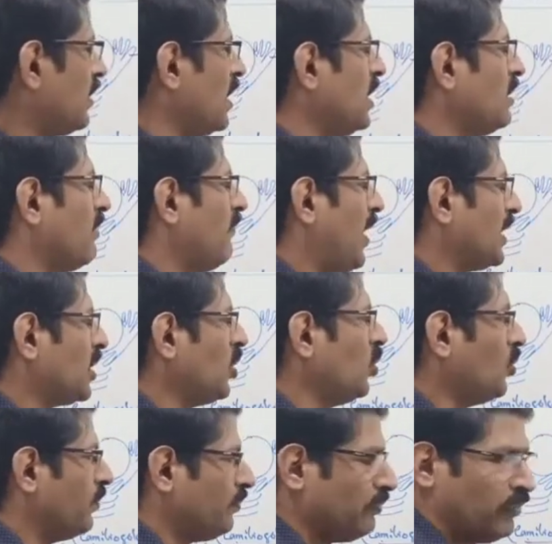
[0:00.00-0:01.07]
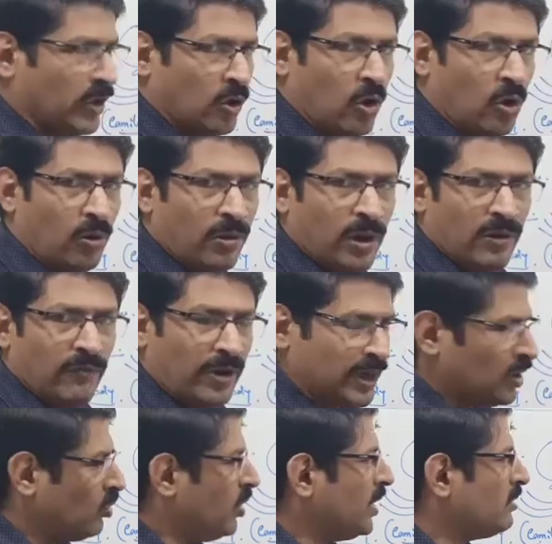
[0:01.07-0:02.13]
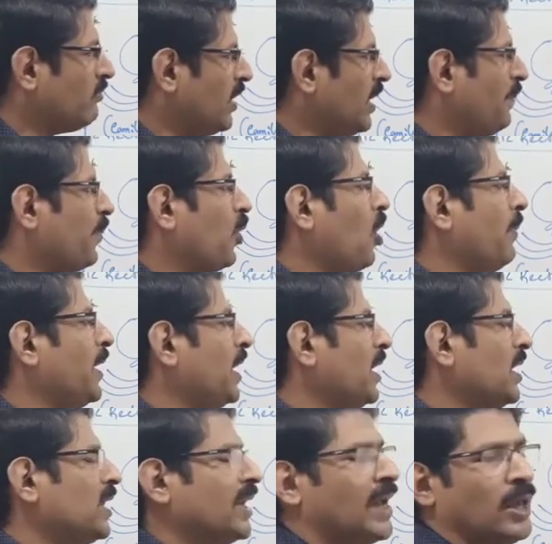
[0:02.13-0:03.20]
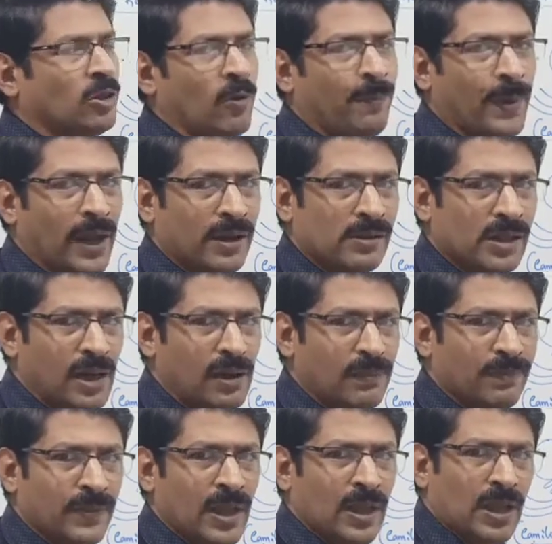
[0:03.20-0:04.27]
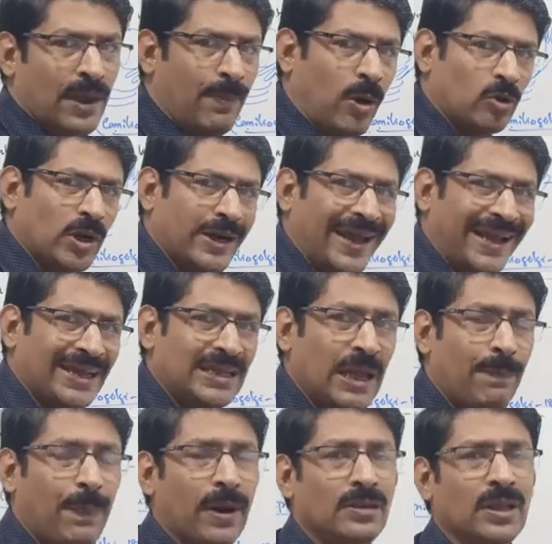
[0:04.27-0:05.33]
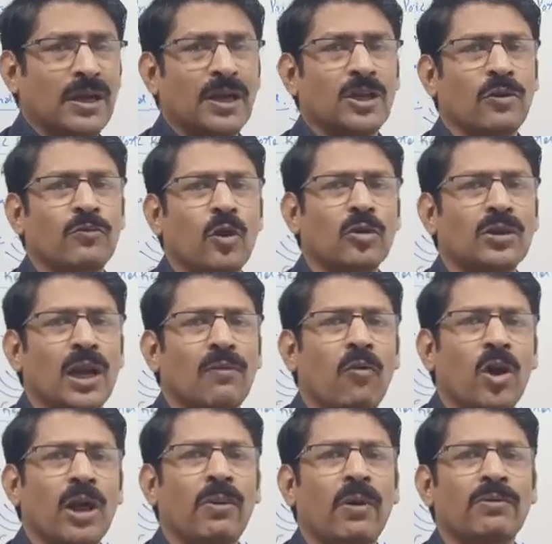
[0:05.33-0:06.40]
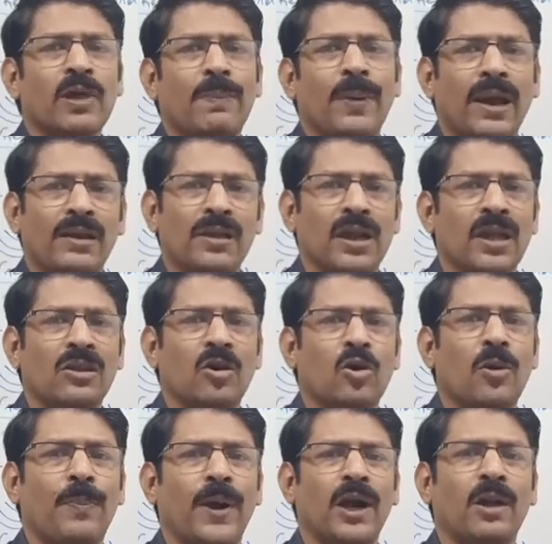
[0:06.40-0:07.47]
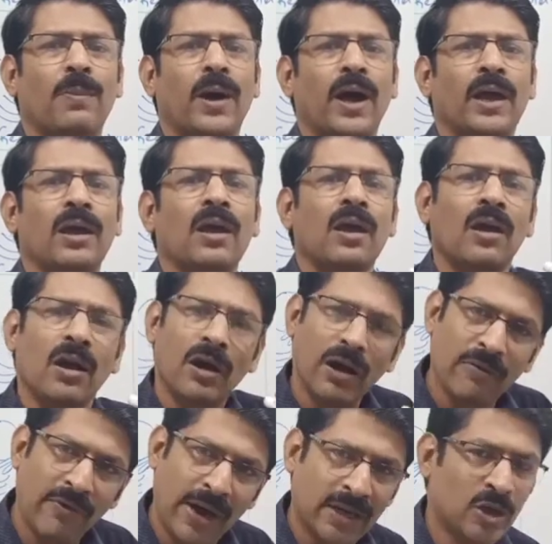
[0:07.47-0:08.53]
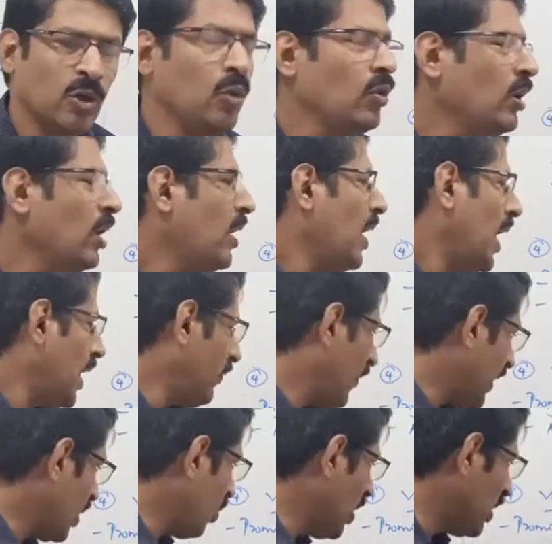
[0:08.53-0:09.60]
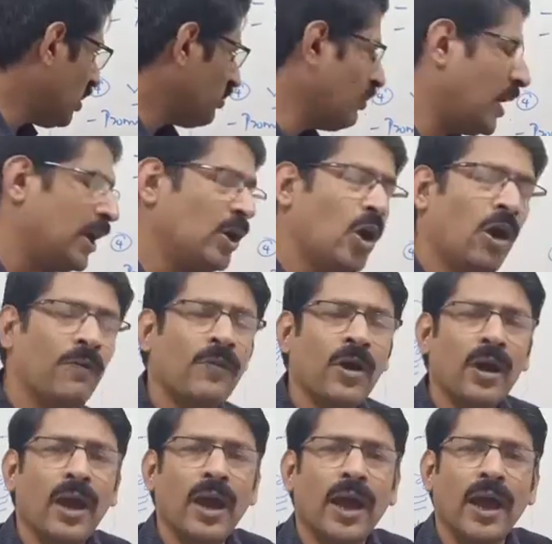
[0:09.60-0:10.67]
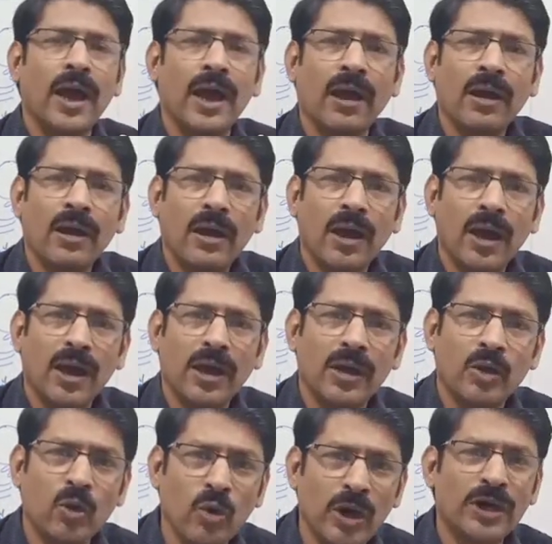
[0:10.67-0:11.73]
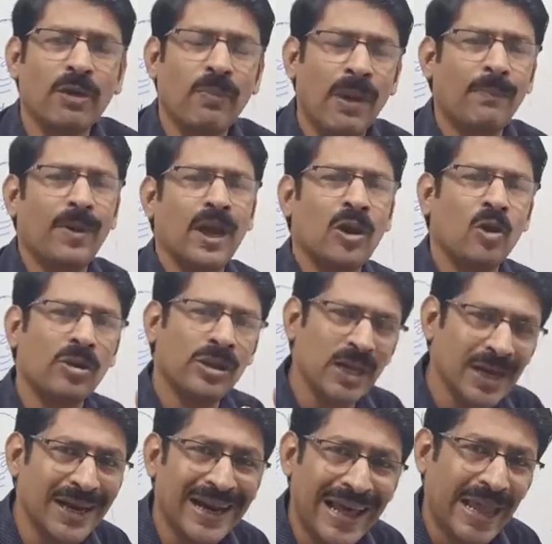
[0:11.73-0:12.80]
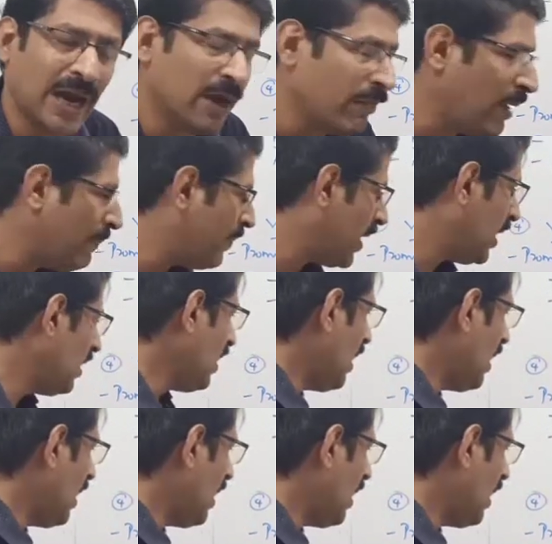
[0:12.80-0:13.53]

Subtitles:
is vacuole. We know vacuole is very prominent in the case of plant cell. About 90% of total volume of the plant cell is occupied by vacuole, and vacuole is made of unit membrane or single layered membrane,